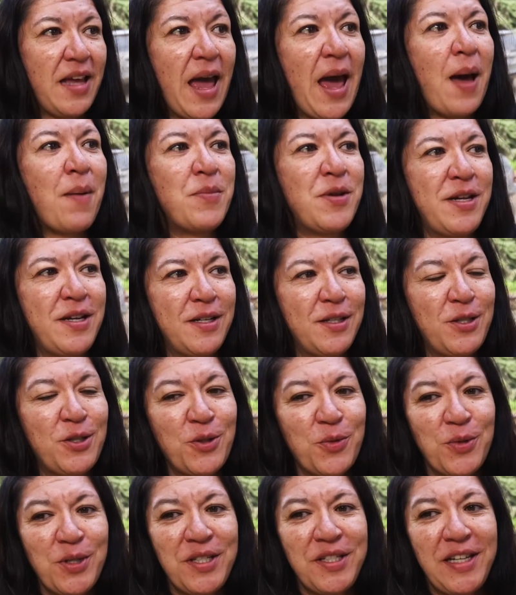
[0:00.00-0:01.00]
happening, and so
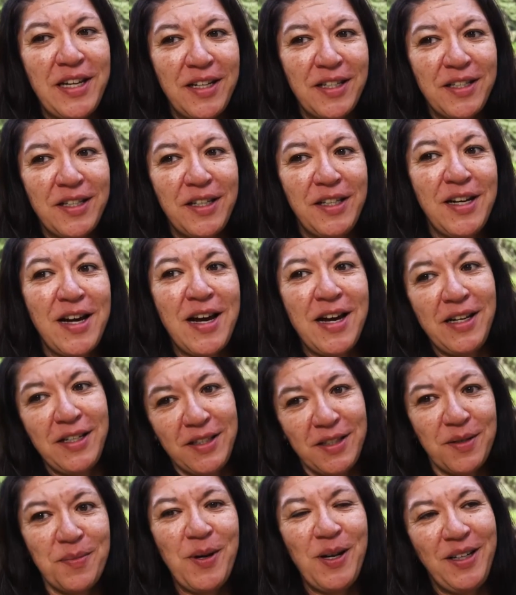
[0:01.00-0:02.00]
we're saying to the guys,
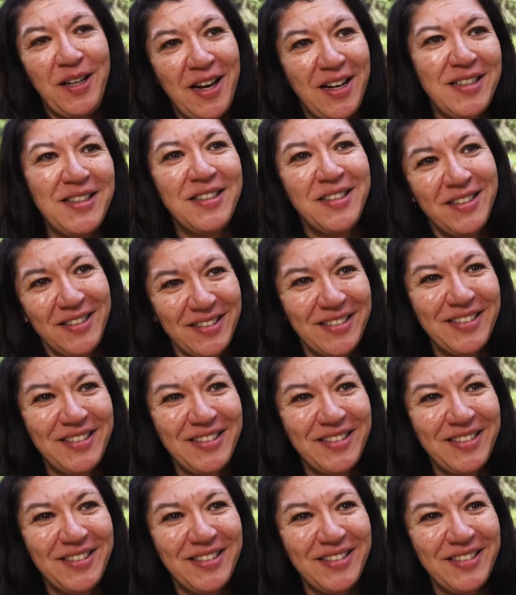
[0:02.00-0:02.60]
come on guys,